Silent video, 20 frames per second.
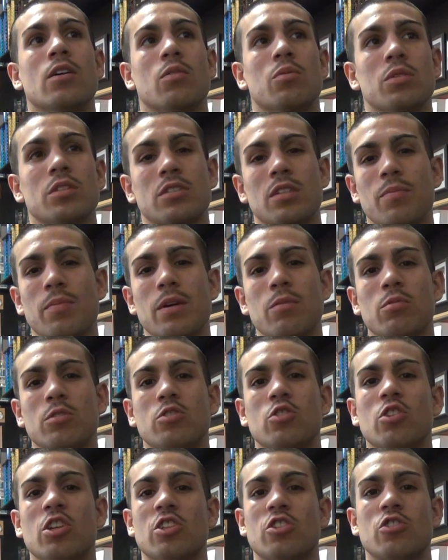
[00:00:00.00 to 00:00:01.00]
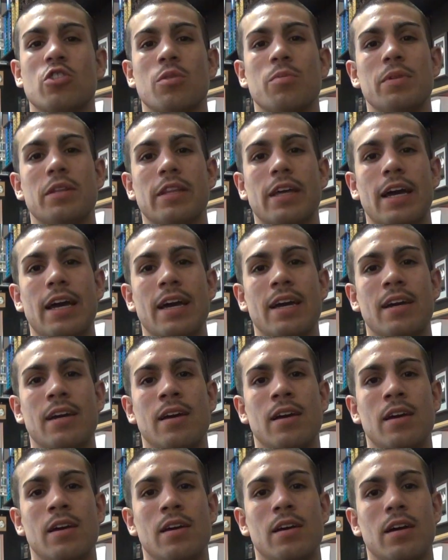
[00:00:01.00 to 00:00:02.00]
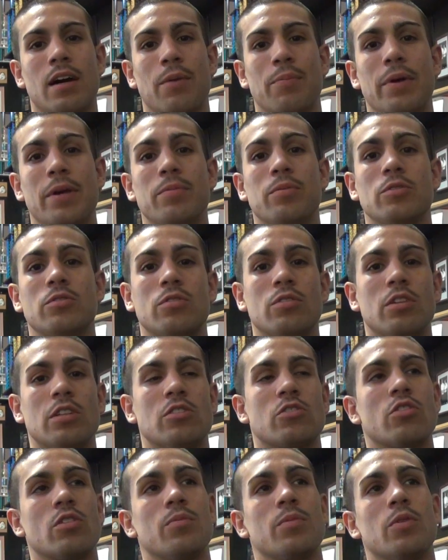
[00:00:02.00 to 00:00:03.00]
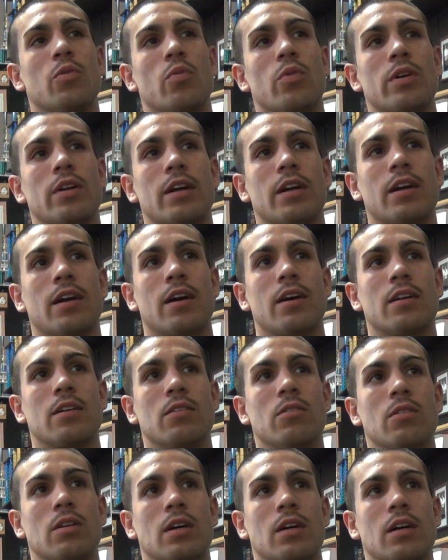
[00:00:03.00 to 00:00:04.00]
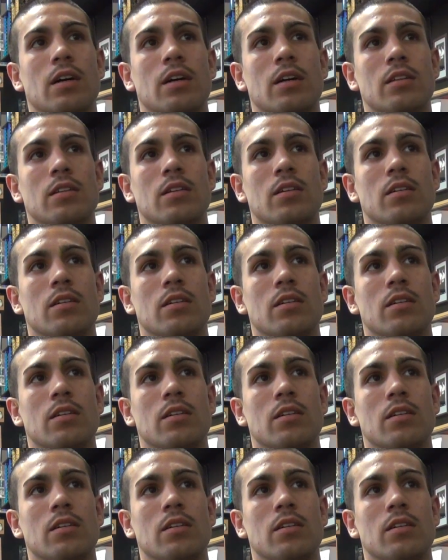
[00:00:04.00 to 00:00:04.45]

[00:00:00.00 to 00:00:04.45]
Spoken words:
Once I'm able to determine that, I'm able to determine what I got to